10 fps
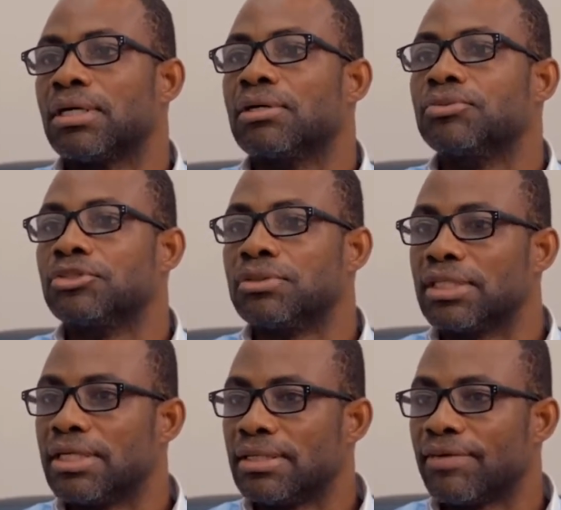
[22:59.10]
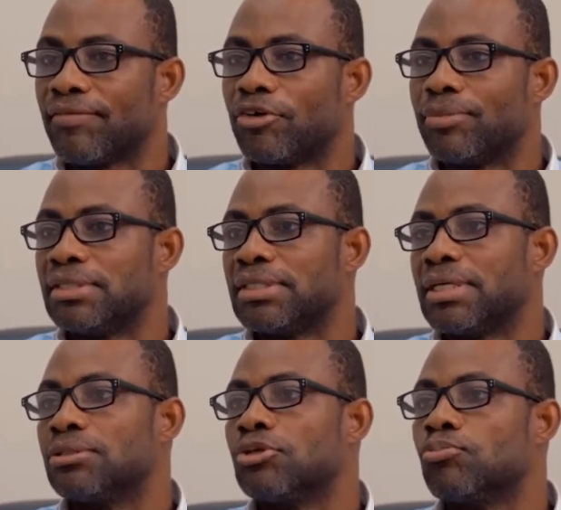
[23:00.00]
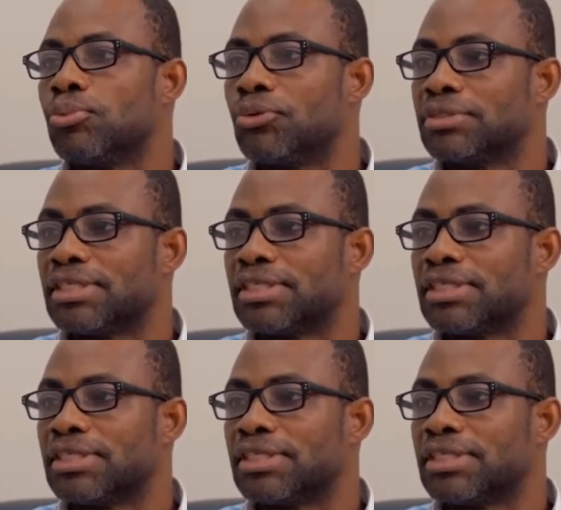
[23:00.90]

We should clean environmental non-porous